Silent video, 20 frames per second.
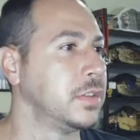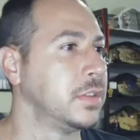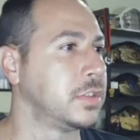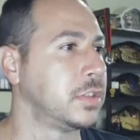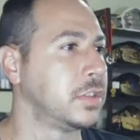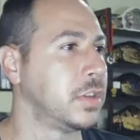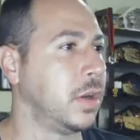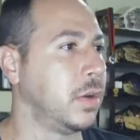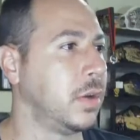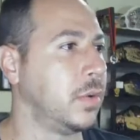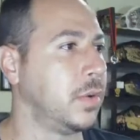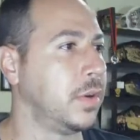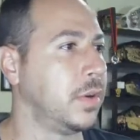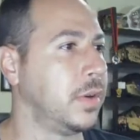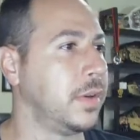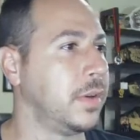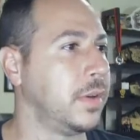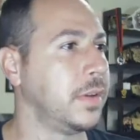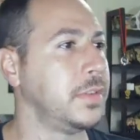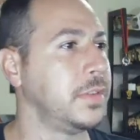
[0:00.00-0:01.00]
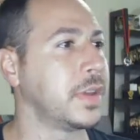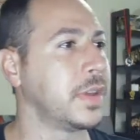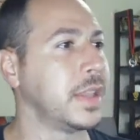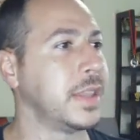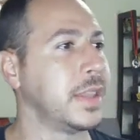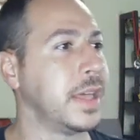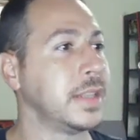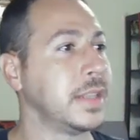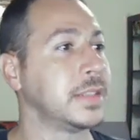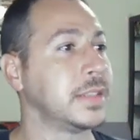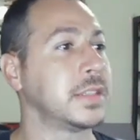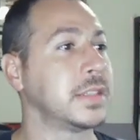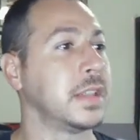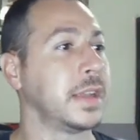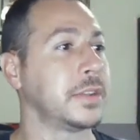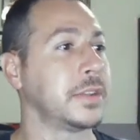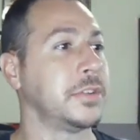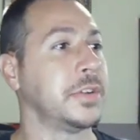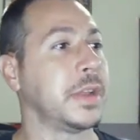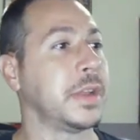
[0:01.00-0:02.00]
So you can then
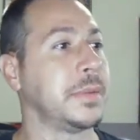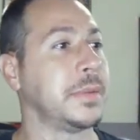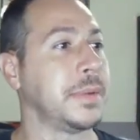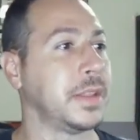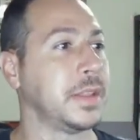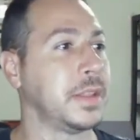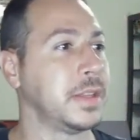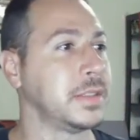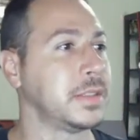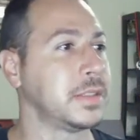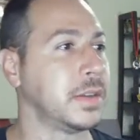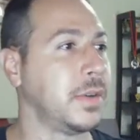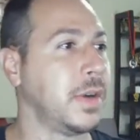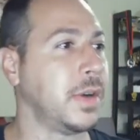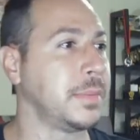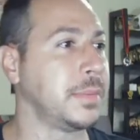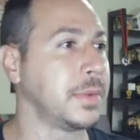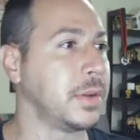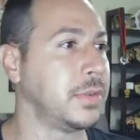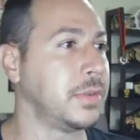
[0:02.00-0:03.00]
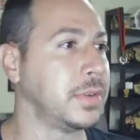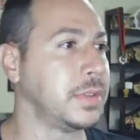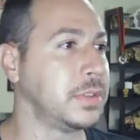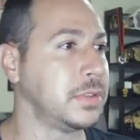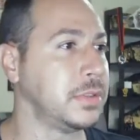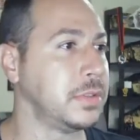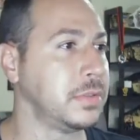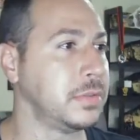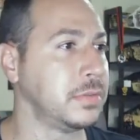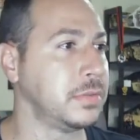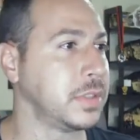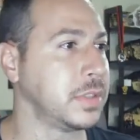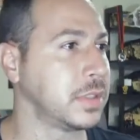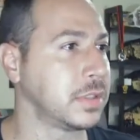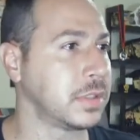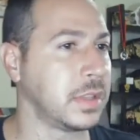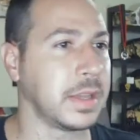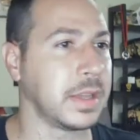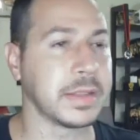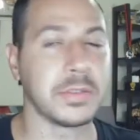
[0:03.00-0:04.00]
select your email list. So I'm going to
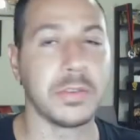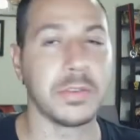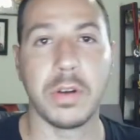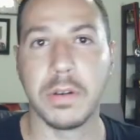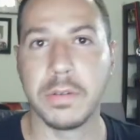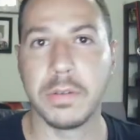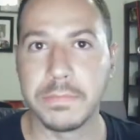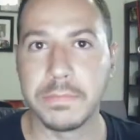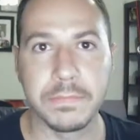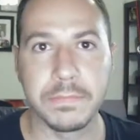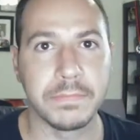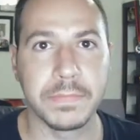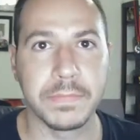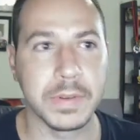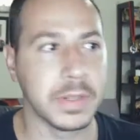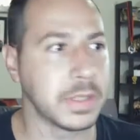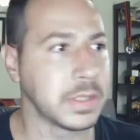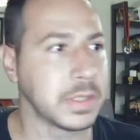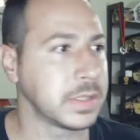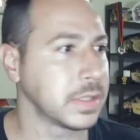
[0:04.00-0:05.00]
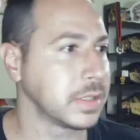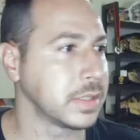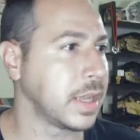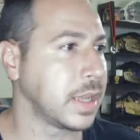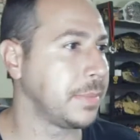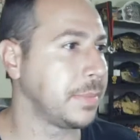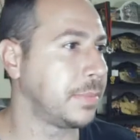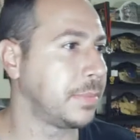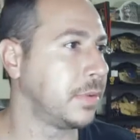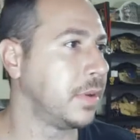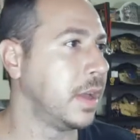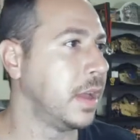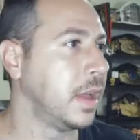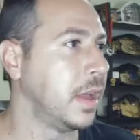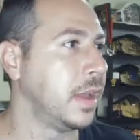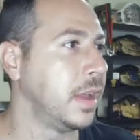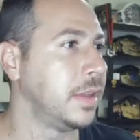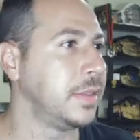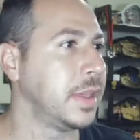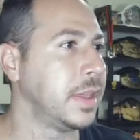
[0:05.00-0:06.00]
just select all for this example
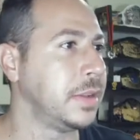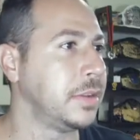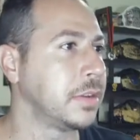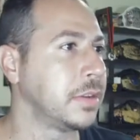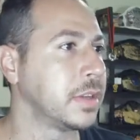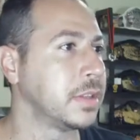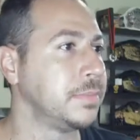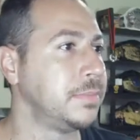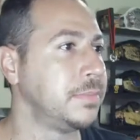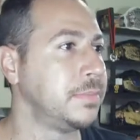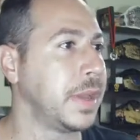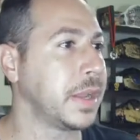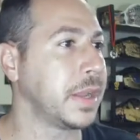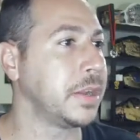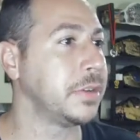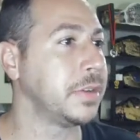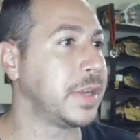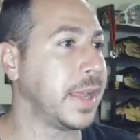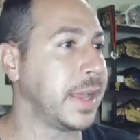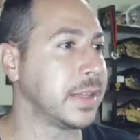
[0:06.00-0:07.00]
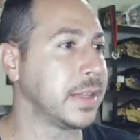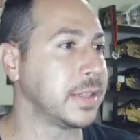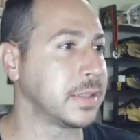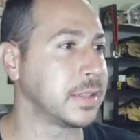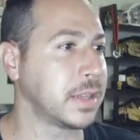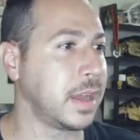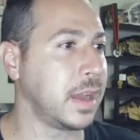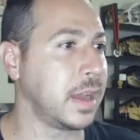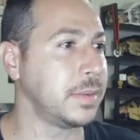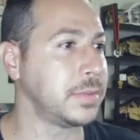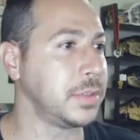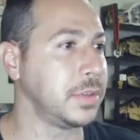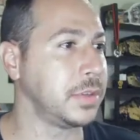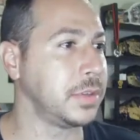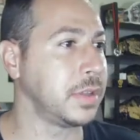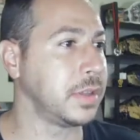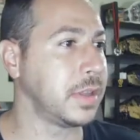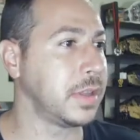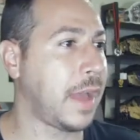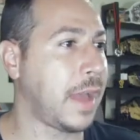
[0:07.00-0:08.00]
then you can pick your date and time. So
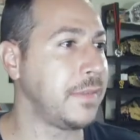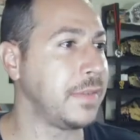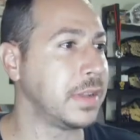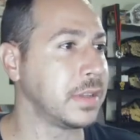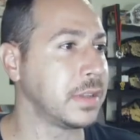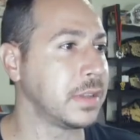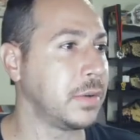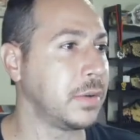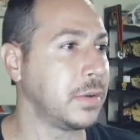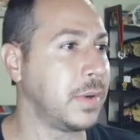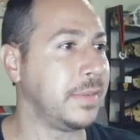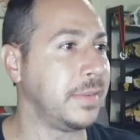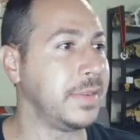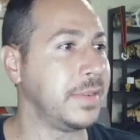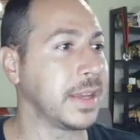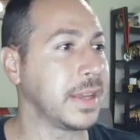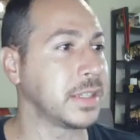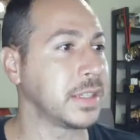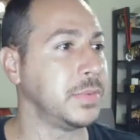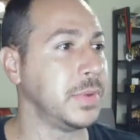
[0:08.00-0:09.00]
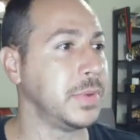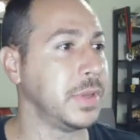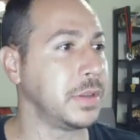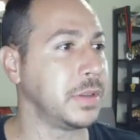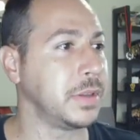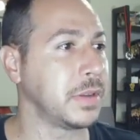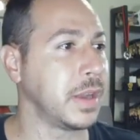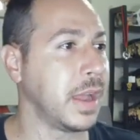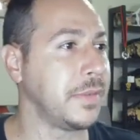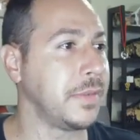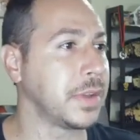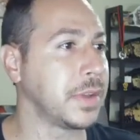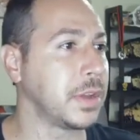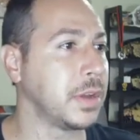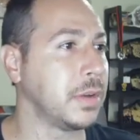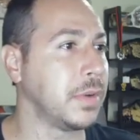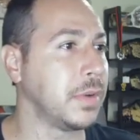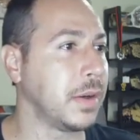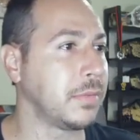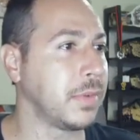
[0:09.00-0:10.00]
you can have it go out next week. You can have it
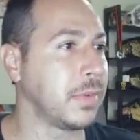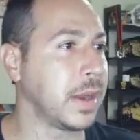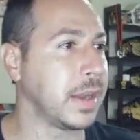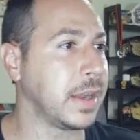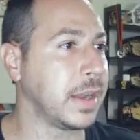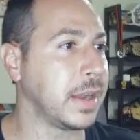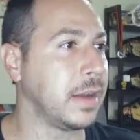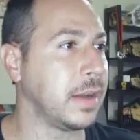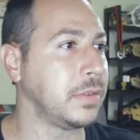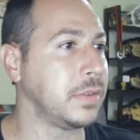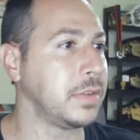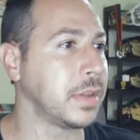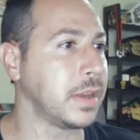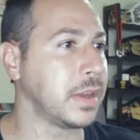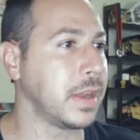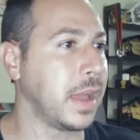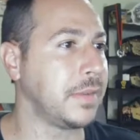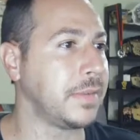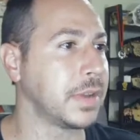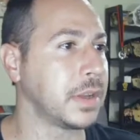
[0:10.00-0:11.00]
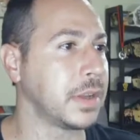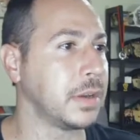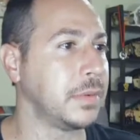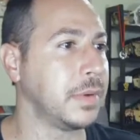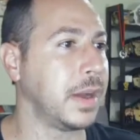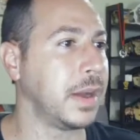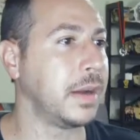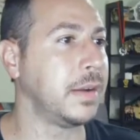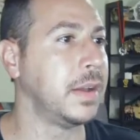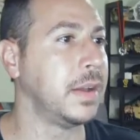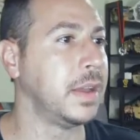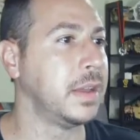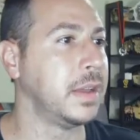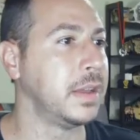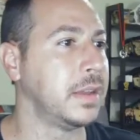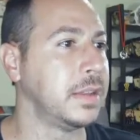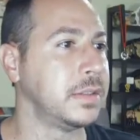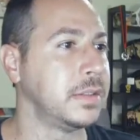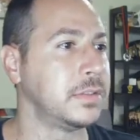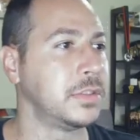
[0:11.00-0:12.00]
go out right now. You can have it go out
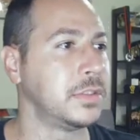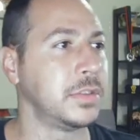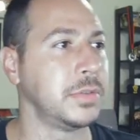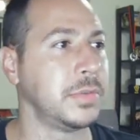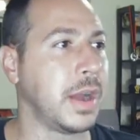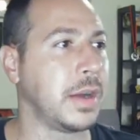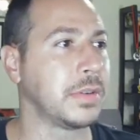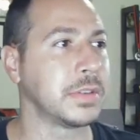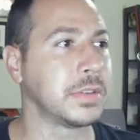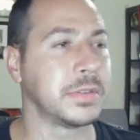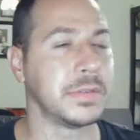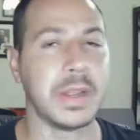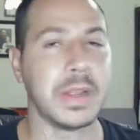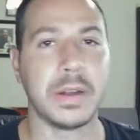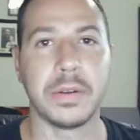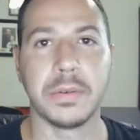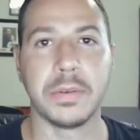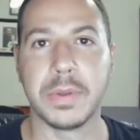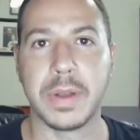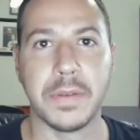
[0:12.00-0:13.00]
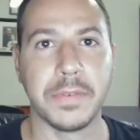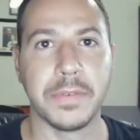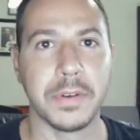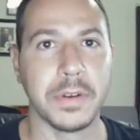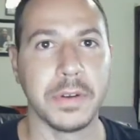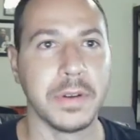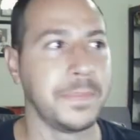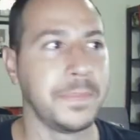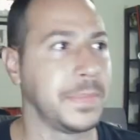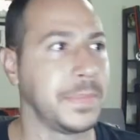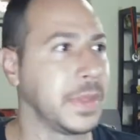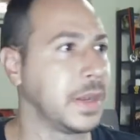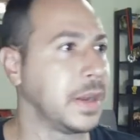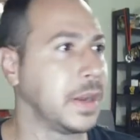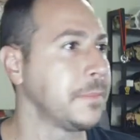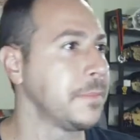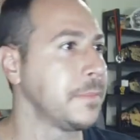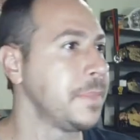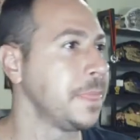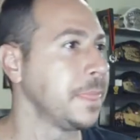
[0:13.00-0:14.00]
in two hours from now or whatever, you
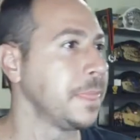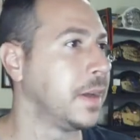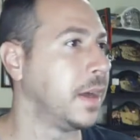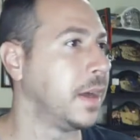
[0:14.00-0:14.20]
know?